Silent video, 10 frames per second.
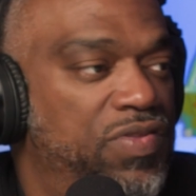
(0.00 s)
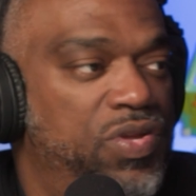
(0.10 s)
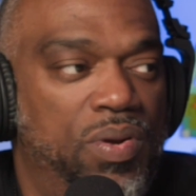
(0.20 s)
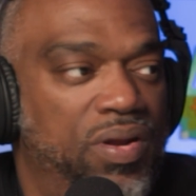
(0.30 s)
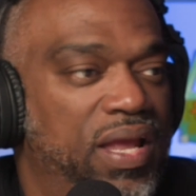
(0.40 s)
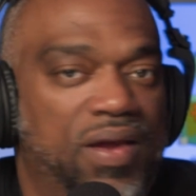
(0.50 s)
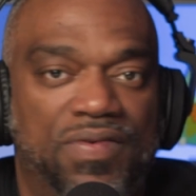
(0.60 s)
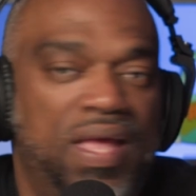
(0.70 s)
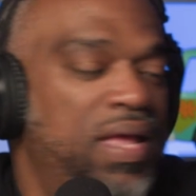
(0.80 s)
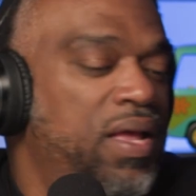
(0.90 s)
over 200
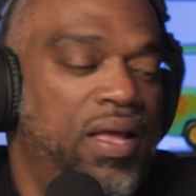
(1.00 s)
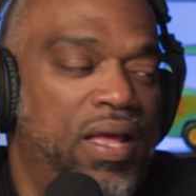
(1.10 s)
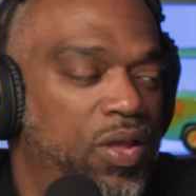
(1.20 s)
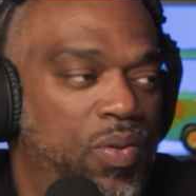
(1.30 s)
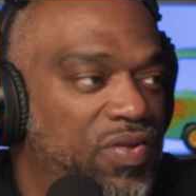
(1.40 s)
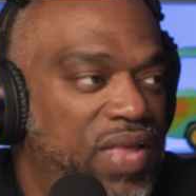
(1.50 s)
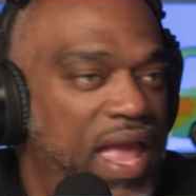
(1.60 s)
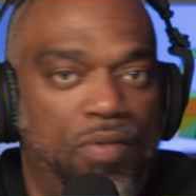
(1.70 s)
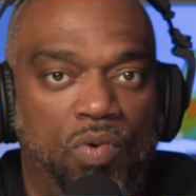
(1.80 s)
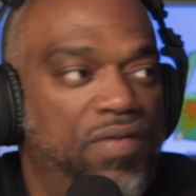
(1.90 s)
years. You just
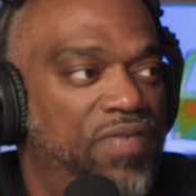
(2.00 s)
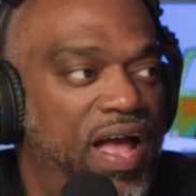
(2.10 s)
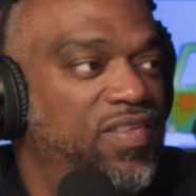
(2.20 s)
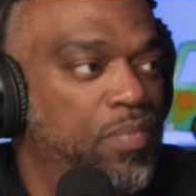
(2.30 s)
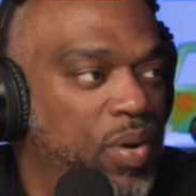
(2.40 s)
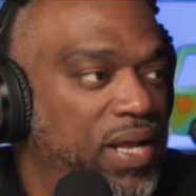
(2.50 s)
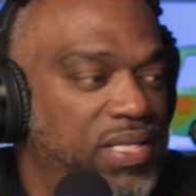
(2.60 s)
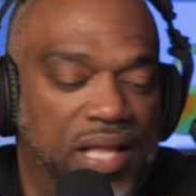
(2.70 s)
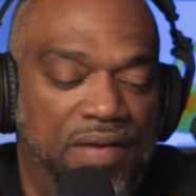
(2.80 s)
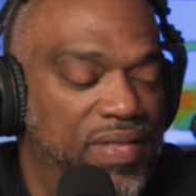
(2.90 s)
can't run fast and break
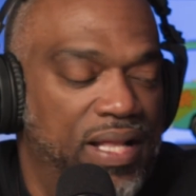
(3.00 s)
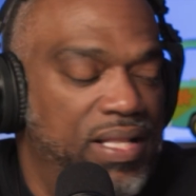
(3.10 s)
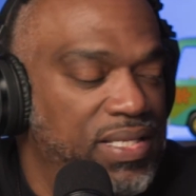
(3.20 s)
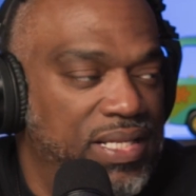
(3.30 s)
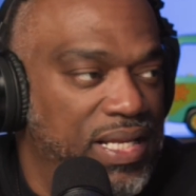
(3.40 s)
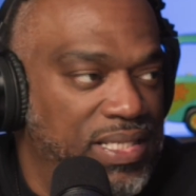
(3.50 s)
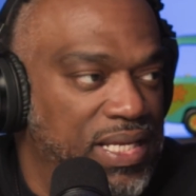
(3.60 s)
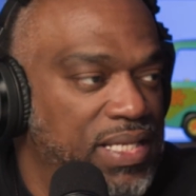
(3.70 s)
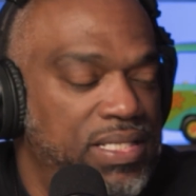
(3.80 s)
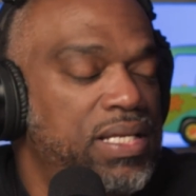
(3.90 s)
stuff. That doesn't
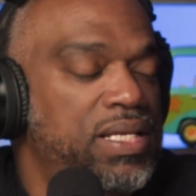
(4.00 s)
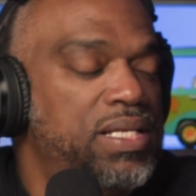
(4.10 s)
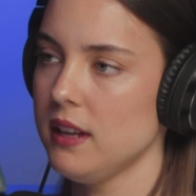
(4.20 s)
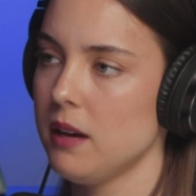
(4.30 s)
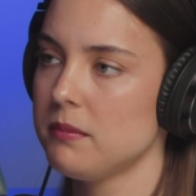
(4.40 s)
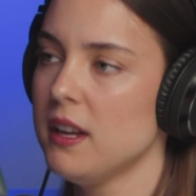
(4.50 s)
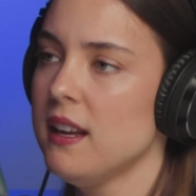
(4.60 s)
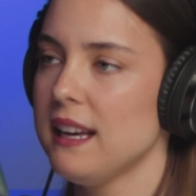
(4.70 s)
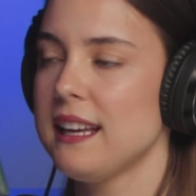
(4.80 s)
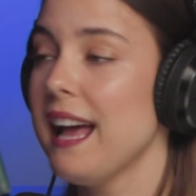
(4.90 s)
exist. Yeah.
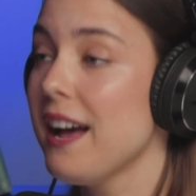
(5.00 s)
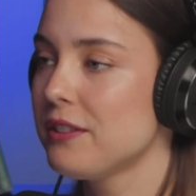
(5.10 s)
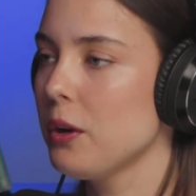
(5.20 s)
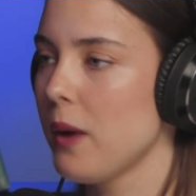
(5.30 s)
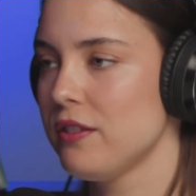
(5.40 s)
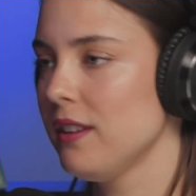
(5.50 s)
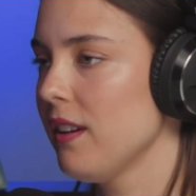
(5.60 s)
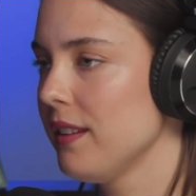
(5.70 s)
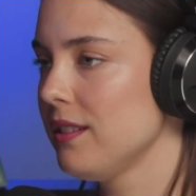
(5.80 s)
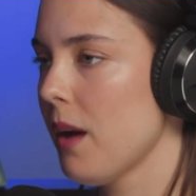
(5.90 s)
Can I ask you a question
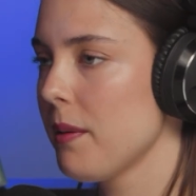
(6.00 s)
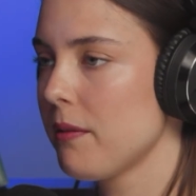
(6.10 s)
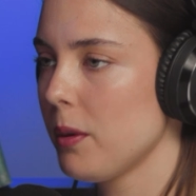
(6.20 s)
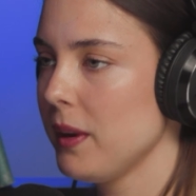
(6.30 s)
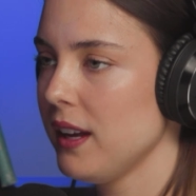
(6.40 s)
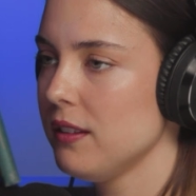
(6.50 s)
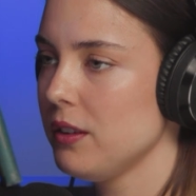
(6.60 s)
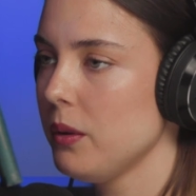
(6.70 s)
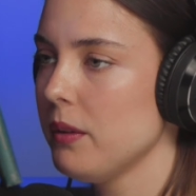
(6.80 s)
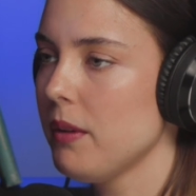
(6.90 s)
on this topic before we get
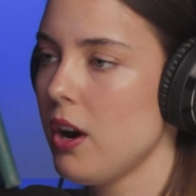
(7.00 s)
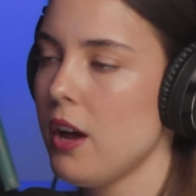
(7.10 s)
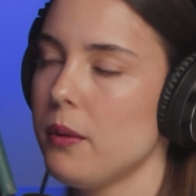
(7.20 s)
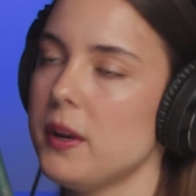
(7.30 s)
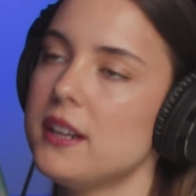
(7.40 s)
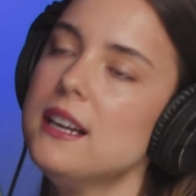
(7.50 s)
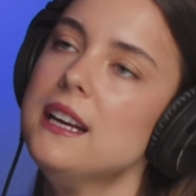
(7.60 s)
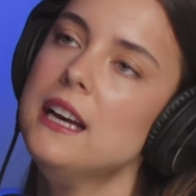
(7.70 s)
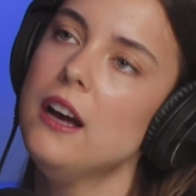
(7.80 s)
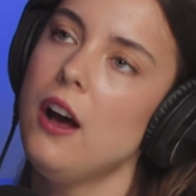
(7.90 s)
into our other one?
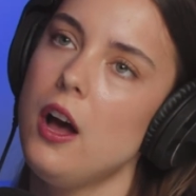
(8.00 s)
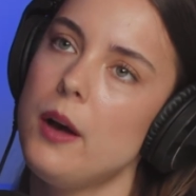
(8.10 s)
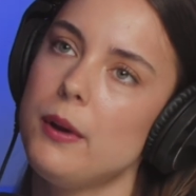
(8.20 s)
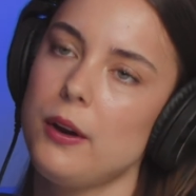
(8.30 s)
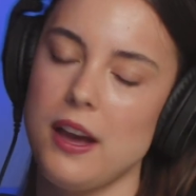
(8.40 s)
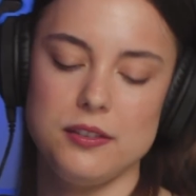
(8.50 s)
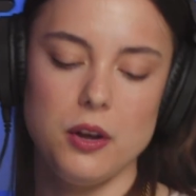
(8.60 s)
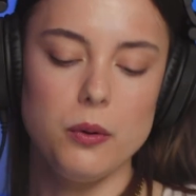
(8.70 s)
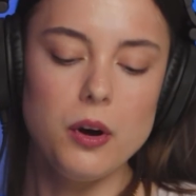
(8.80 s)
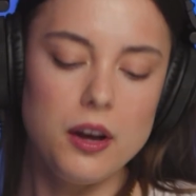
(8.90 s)
Okay,
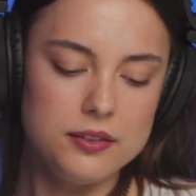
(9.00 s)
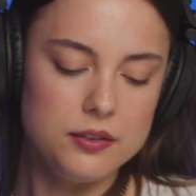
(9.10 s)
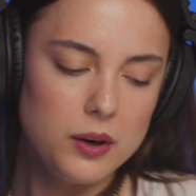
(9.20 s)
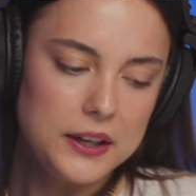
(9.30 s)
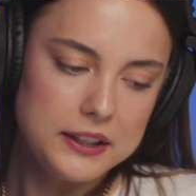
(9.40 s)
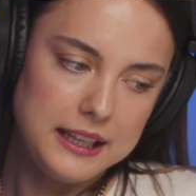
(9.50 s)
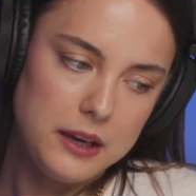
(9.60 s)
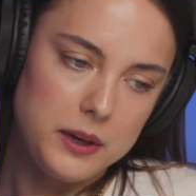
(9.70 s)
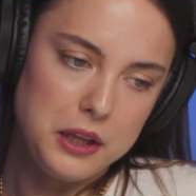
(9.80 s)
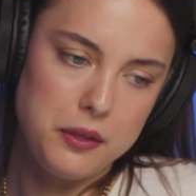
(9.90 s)
so
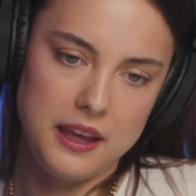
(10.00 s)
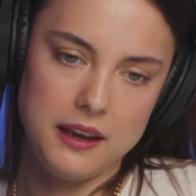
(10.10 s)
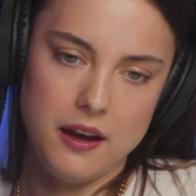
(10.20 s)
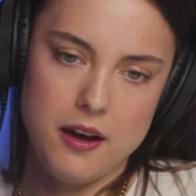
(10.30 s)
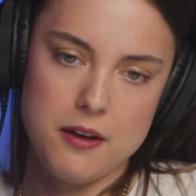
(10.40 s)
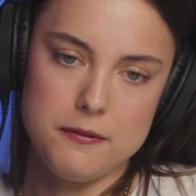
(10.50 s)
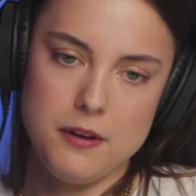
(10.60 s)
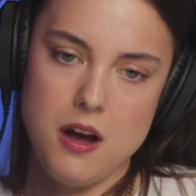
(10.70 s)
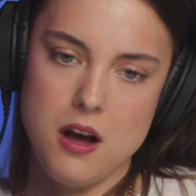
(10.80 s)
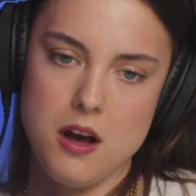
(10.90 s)
historically, when you think of
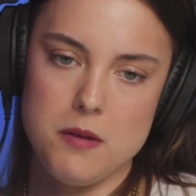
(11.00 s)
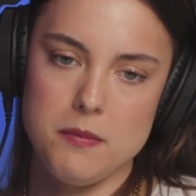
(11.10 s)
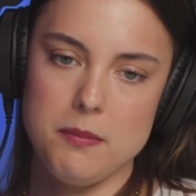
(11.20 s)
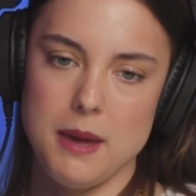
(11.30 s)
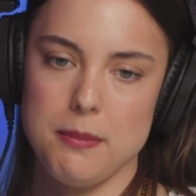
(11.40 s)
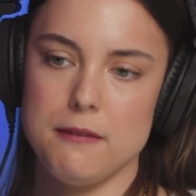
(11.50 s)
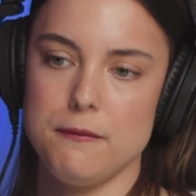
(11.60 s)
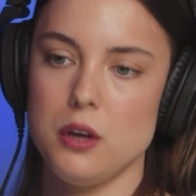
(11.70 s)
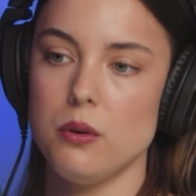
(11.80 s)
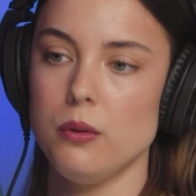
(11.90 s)
maybe
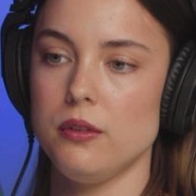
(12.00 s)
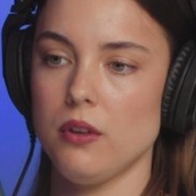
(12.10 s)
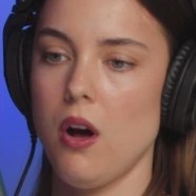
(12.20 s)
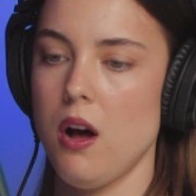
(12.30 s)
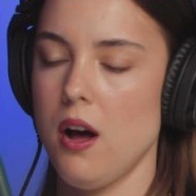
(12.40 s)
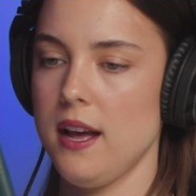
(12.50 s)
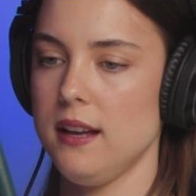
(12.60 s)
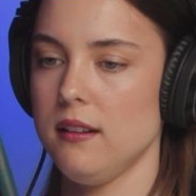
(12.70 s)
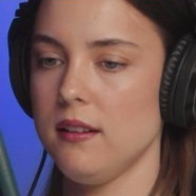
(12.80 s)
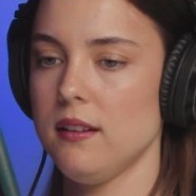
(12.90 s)
views
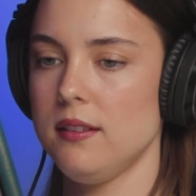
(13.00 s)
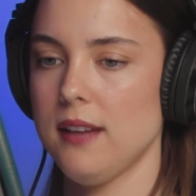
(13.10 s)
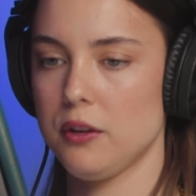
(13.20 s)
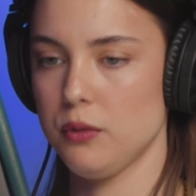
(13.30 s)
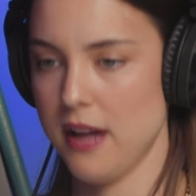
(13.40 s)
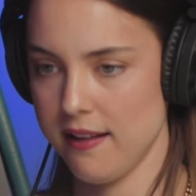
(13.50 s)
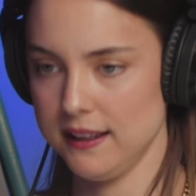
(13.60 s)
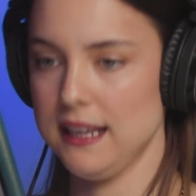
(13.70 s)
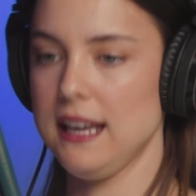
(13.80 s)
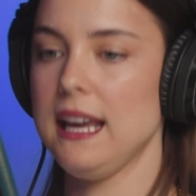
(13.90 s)
on
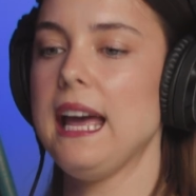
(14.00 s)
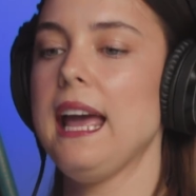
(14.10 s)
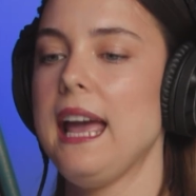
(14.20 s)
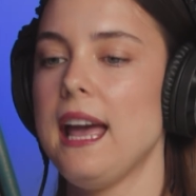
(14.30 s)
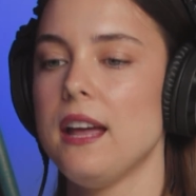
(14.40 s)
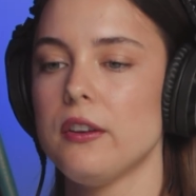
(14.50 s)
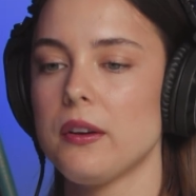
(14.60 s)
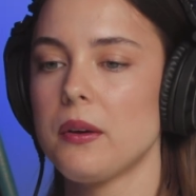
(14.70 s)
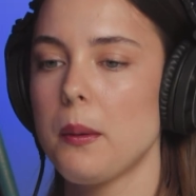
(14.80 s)
sexuality and